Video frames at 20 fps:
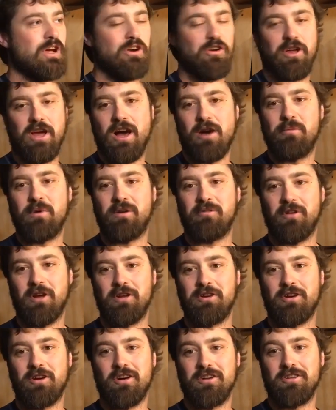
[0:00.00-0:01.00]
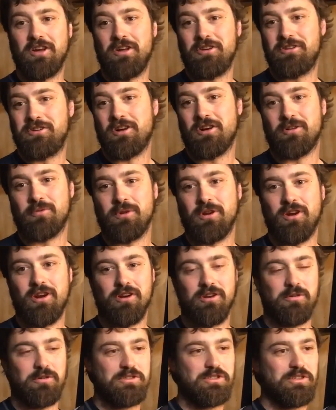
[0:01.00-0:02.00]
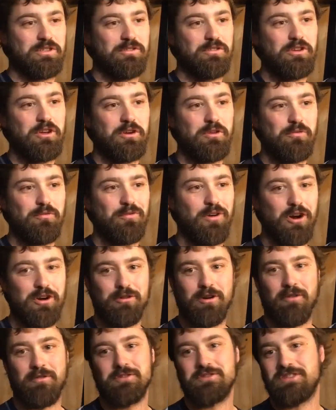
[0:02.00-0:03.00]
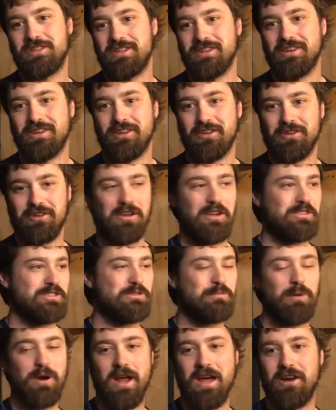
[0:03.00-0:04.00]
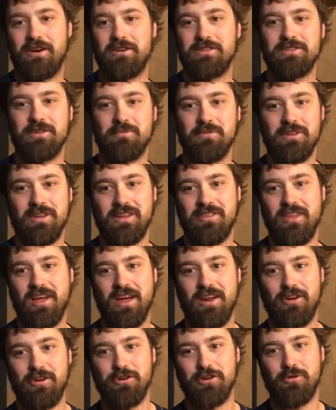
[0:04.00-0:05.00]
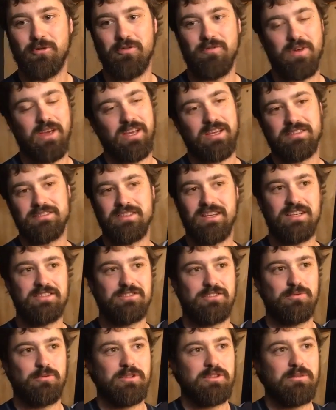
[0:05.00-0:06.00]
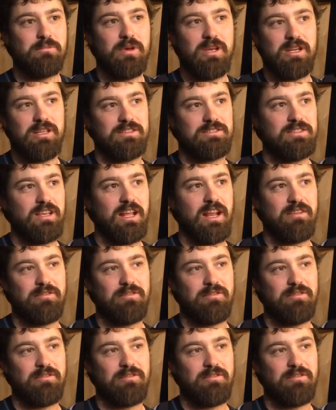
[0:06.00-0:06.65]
all, I don't know how big of an under, underdog we are. I don't know what you're, you know, are you referencing a spread or something like that, or you know what Vegas says or what the media is saying?